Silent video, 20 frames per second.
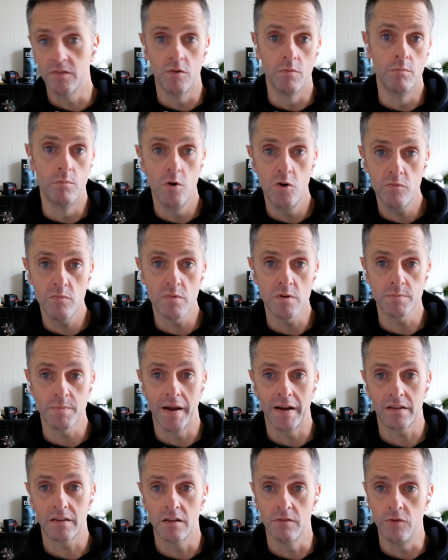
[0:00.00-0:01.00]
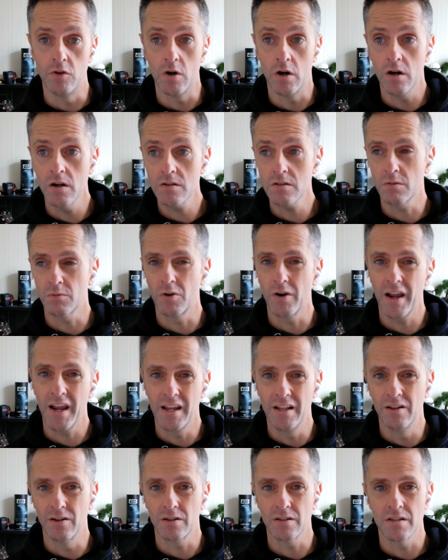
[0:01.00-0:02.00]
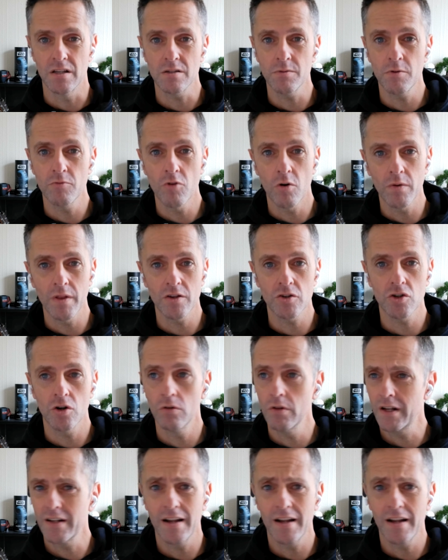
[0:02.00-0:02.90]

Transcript: a movement perspective, you ask them, hey, look, is there something wrong with that shoulder?